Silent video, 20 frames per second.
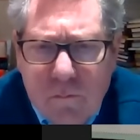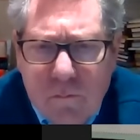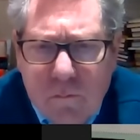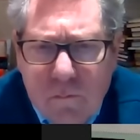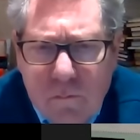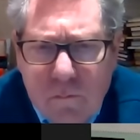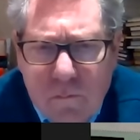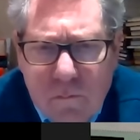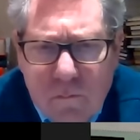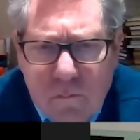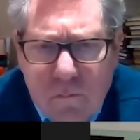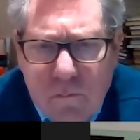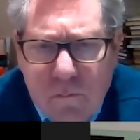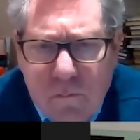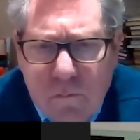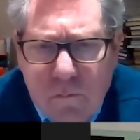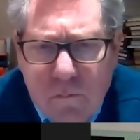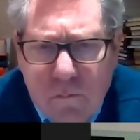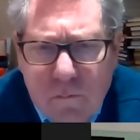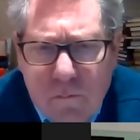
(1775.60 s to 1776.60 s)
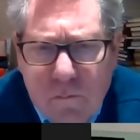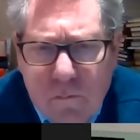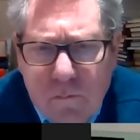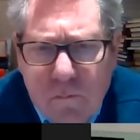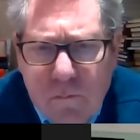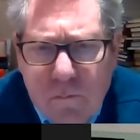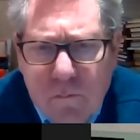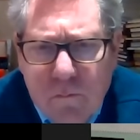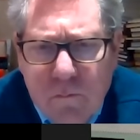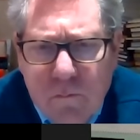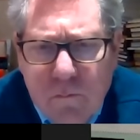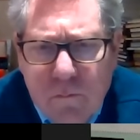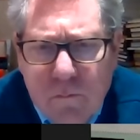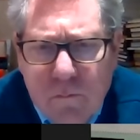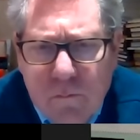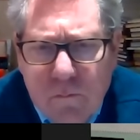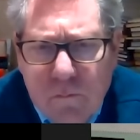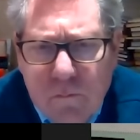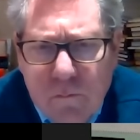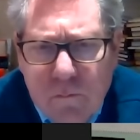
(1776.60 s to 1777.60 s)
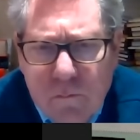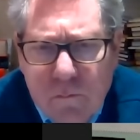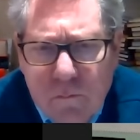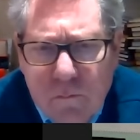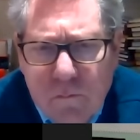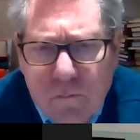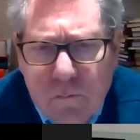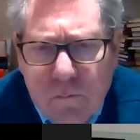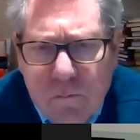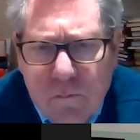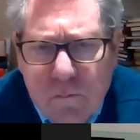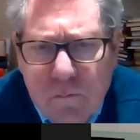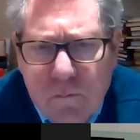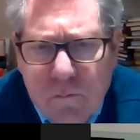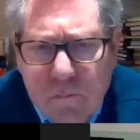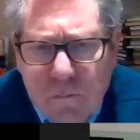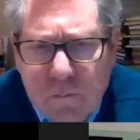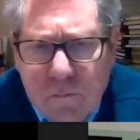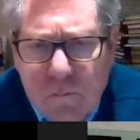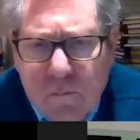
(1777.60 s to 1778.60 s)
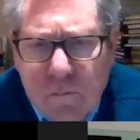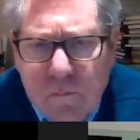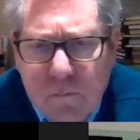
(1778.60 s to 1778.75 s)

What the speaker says: This person isn't speaking.